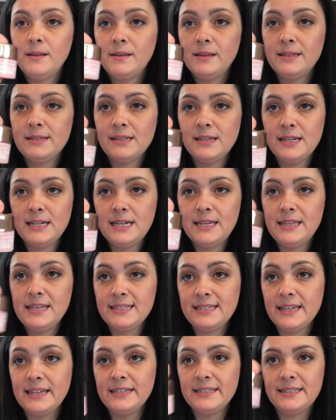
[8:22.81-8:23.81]
This is,
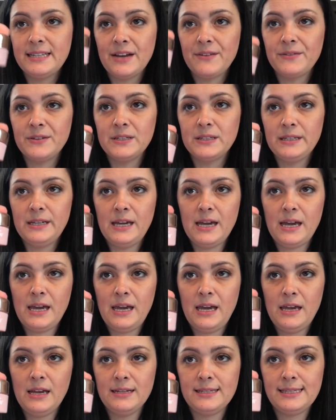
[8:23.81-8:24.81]
this is definitely
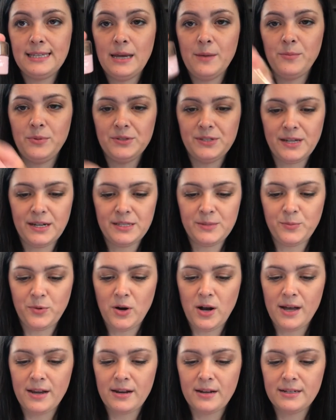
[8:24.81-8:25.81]
a sample size
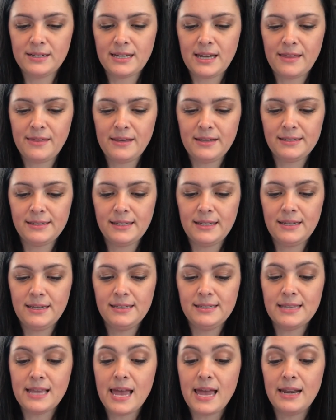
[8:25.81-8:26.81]
product, and this
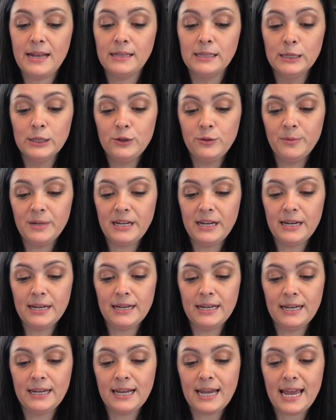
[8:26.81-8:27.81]
is an
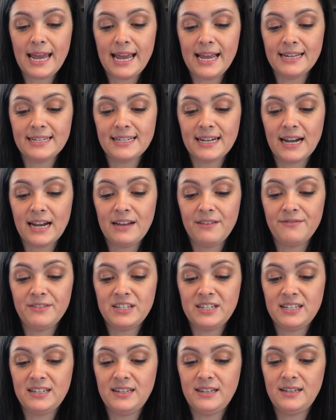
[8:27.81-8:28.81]
illuminating
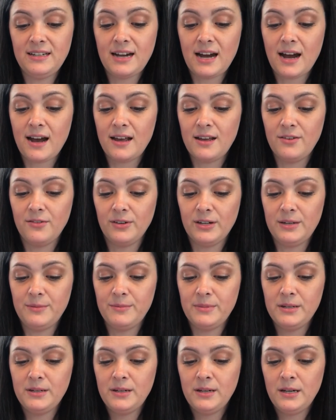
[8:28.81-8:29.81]
anti-fatigue eye
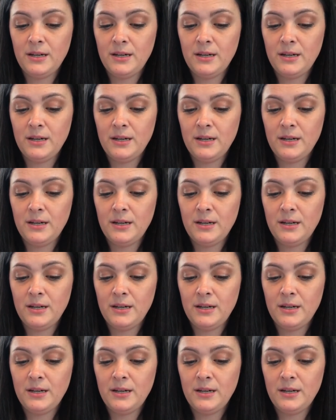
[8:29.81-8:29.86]
cream